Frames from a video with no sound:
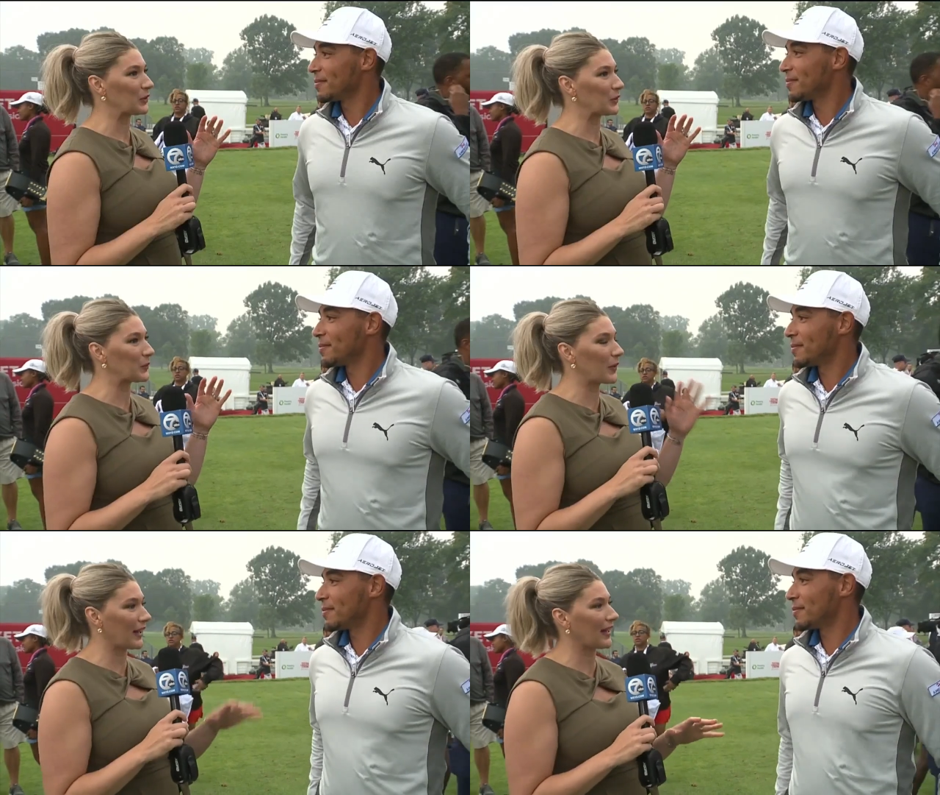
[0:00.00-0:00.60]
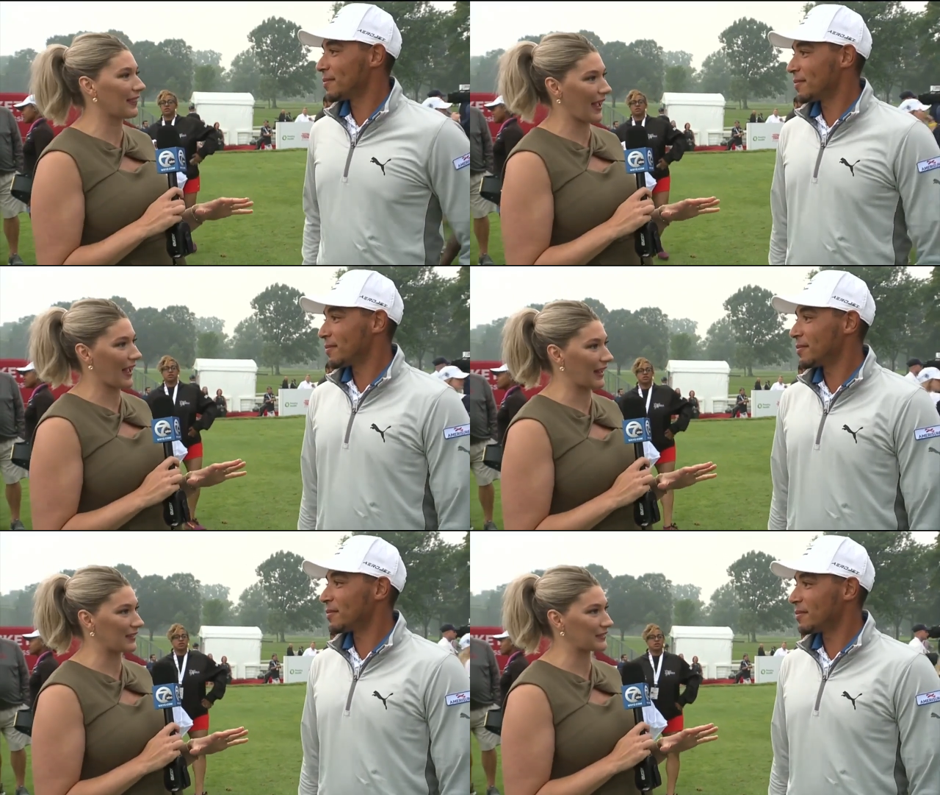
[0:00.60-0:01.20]
Speaker 1: Winning
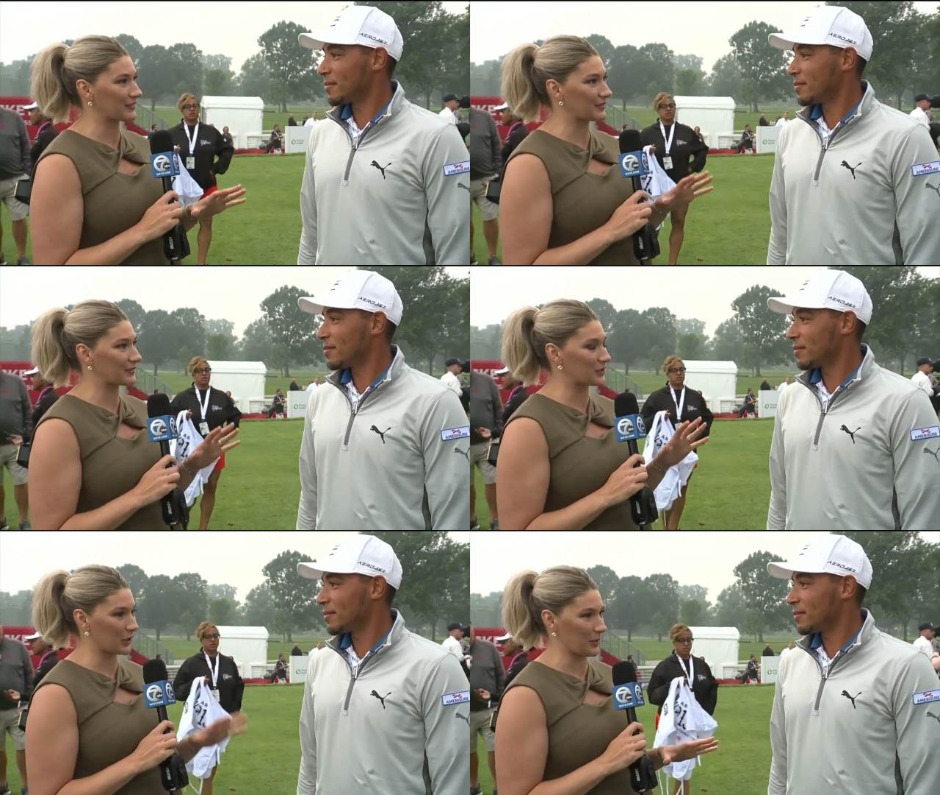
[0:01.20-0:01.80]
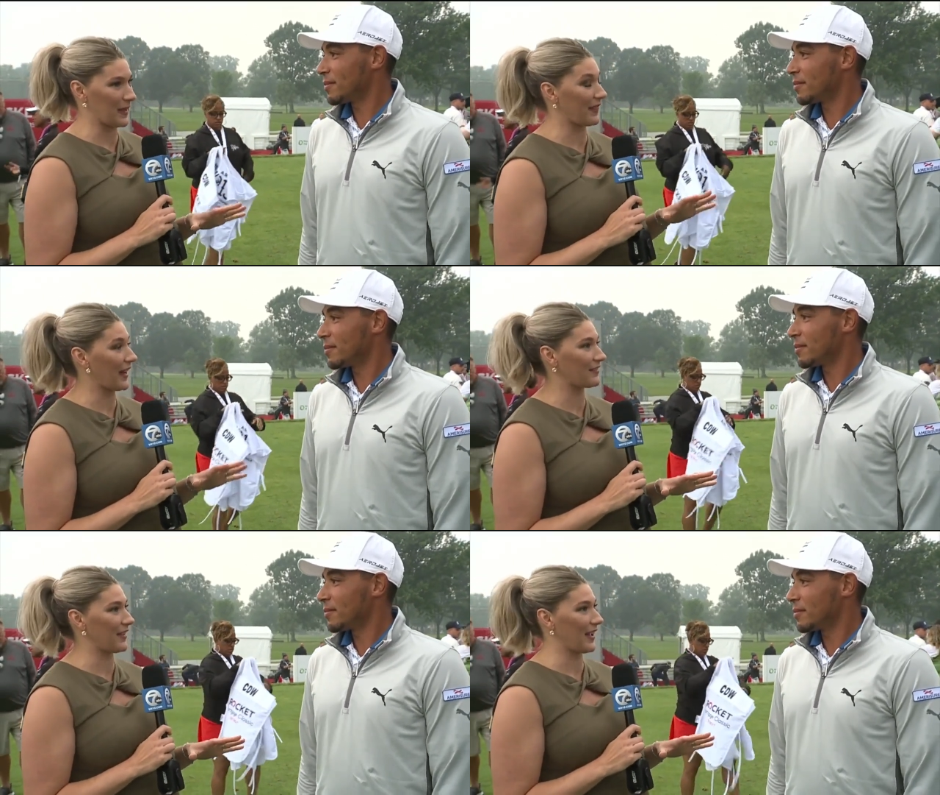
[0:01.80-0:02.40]
that tournament,
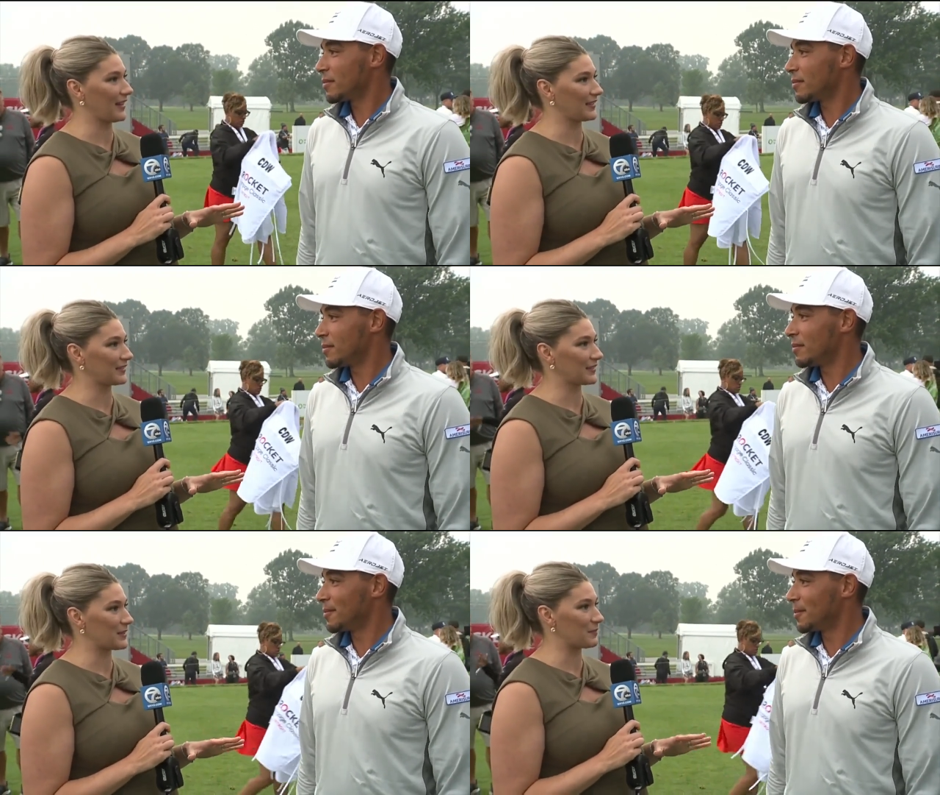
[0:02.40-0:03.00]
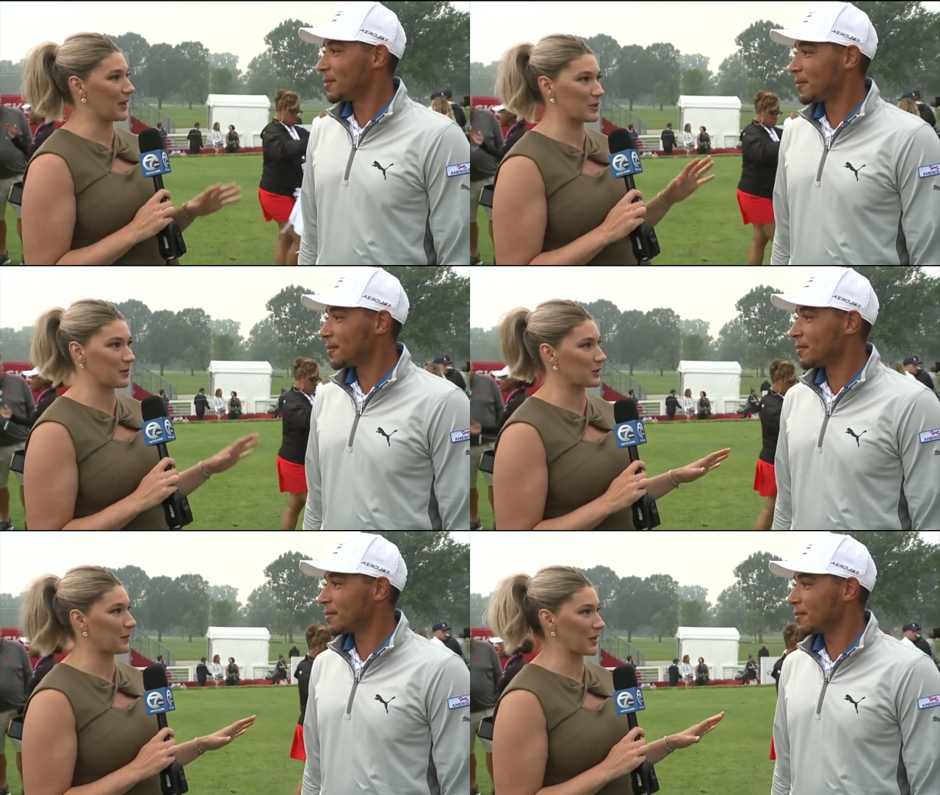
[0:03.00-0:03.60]
that event,
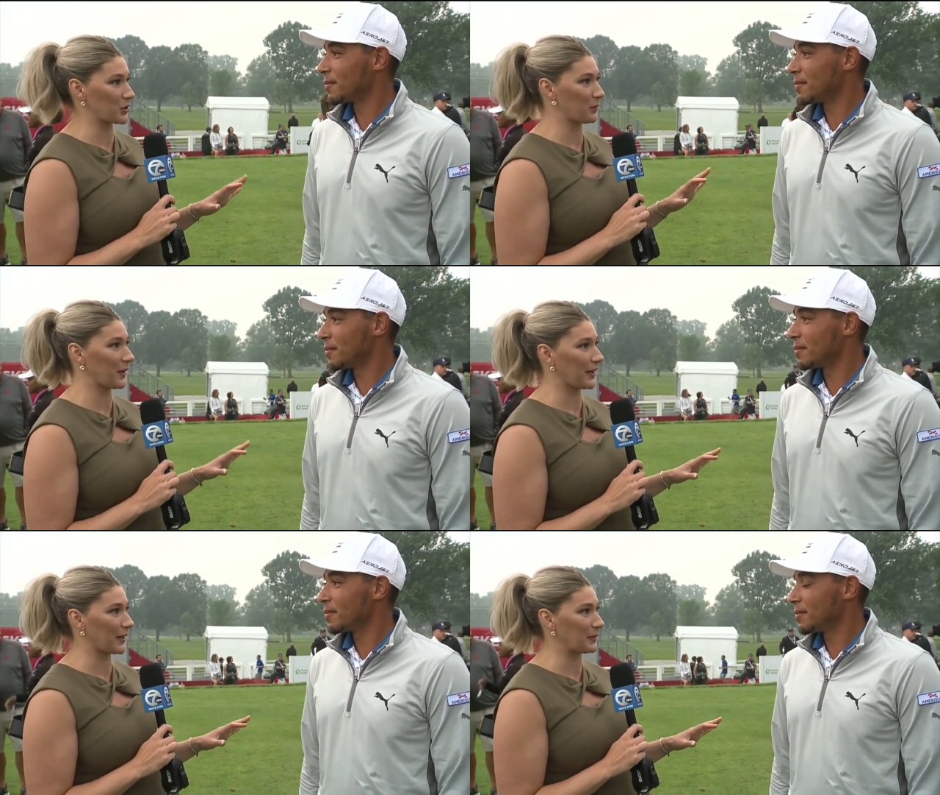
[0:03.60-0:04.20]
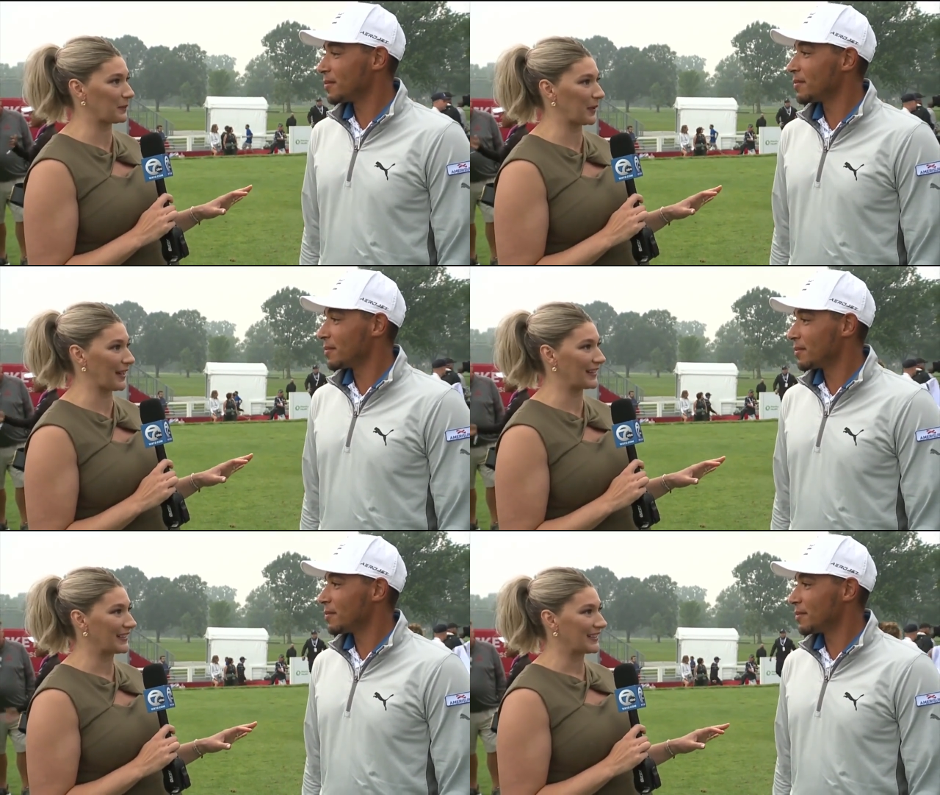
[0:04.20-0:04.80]
must be special, period.
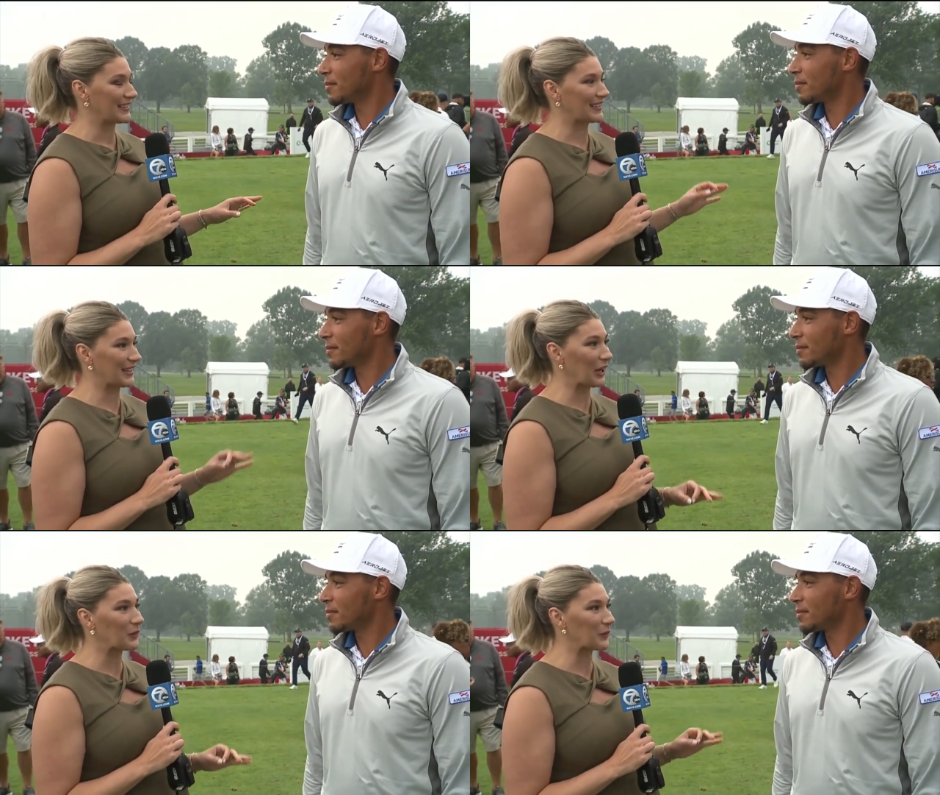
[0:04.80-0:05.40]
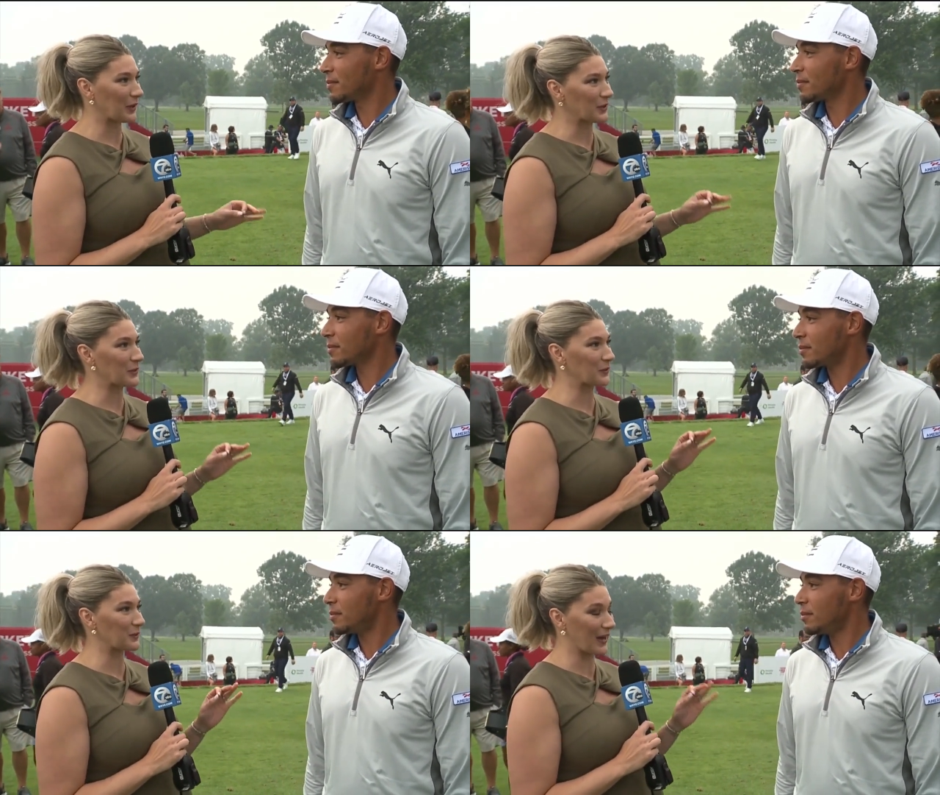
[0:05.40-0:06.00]
But to get what
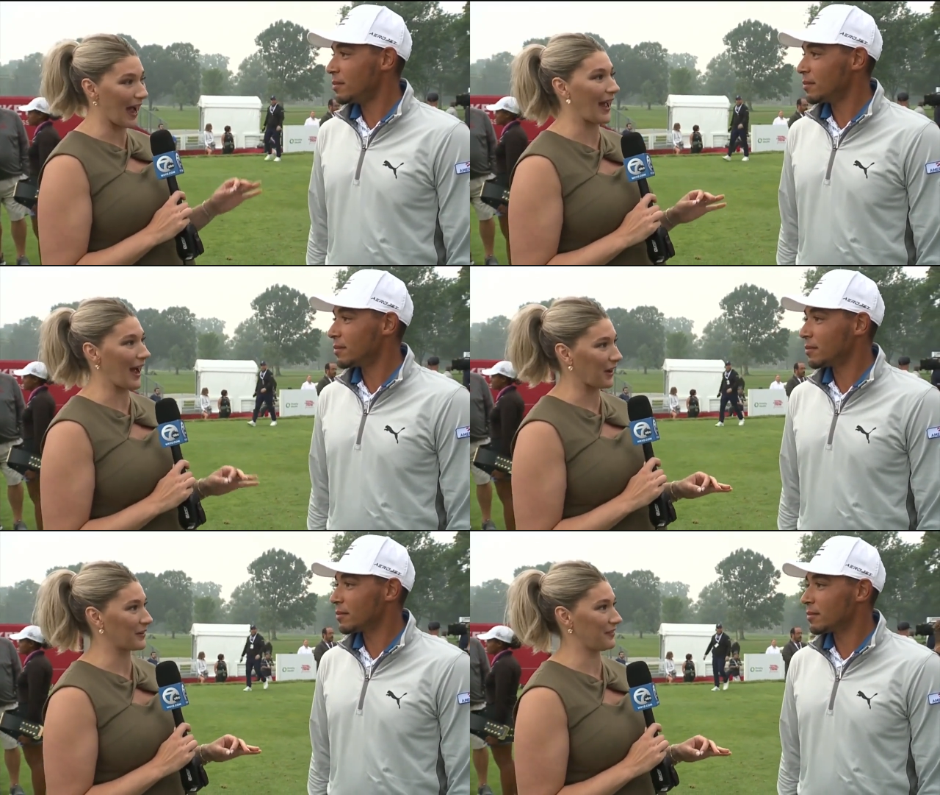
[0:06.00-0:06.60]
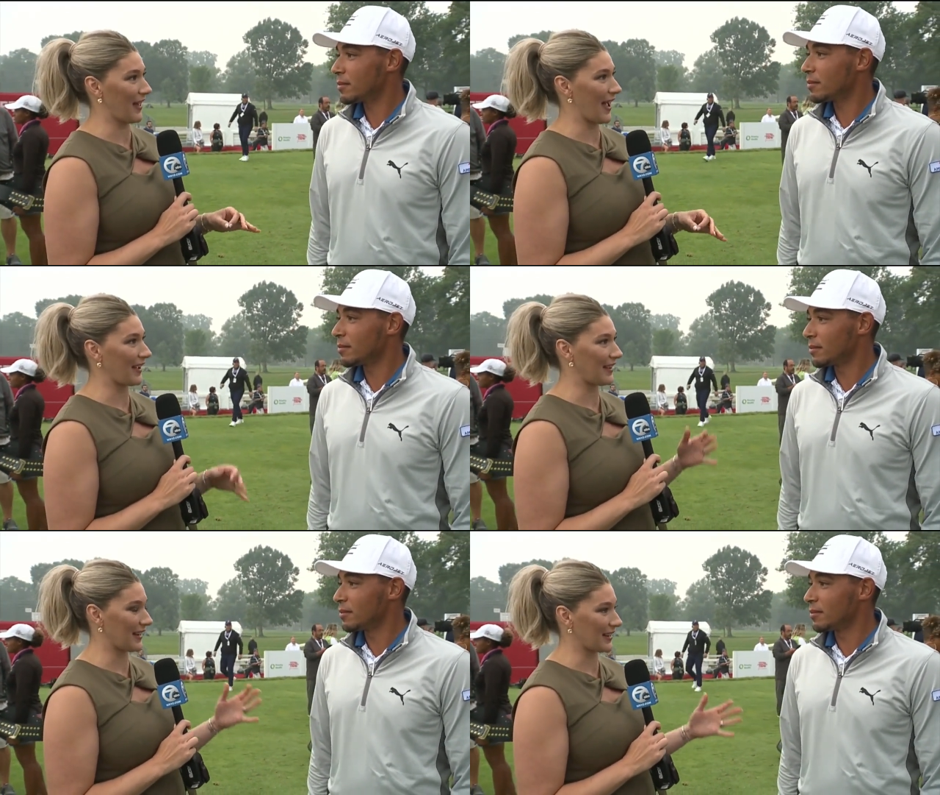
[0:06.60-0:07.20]
you got out of that, an